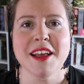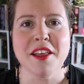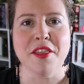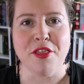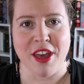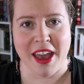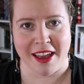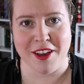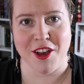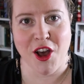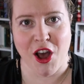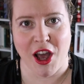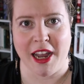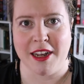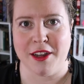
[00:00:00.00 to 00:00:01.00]
That
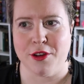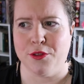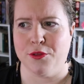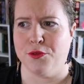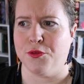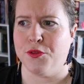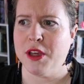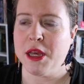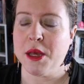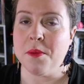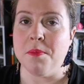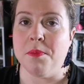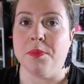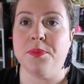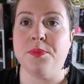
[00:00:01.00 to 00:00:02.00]
kind of
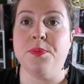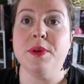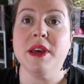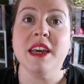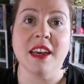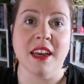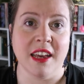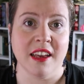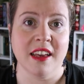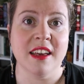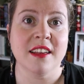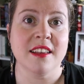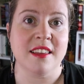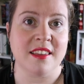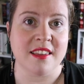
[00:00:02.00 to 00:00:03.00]

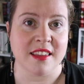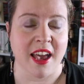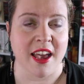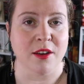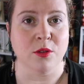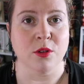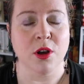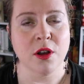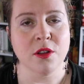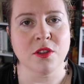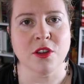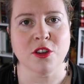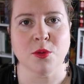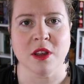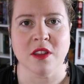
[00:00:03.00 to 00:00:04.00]
big scale
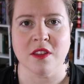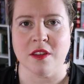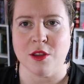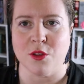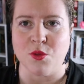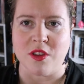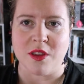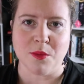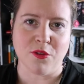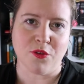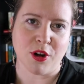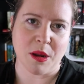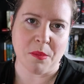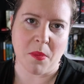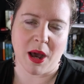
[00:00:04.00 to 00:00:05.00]
consequences for something
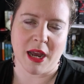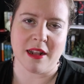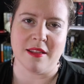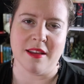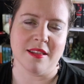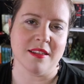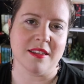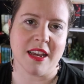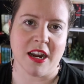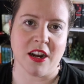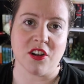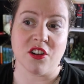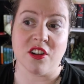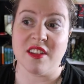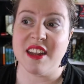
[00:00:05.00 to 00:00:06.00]
very minor that this
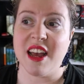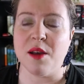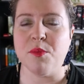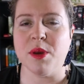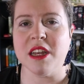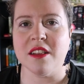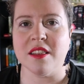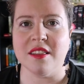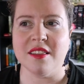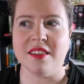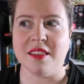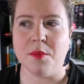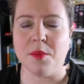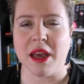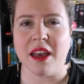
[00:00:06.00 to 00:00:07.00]
character has done, but
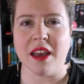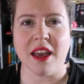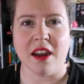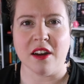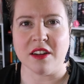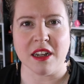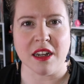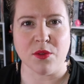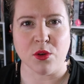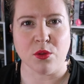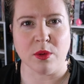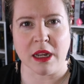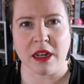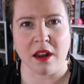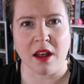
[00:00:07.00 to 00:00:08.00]
the main character never
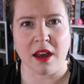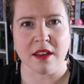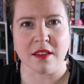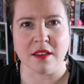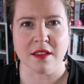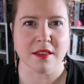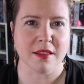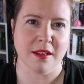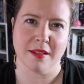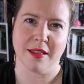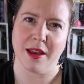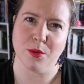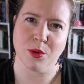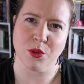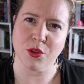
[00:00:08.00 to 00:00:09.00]
realises that
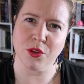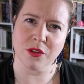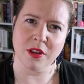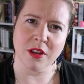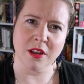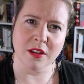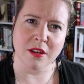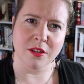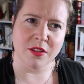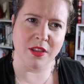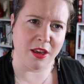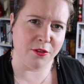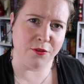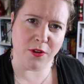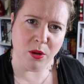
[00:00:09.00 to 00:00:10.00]
that was
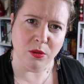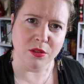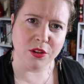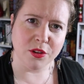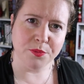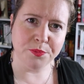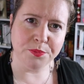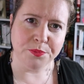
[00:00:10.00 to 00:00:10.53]
their fault.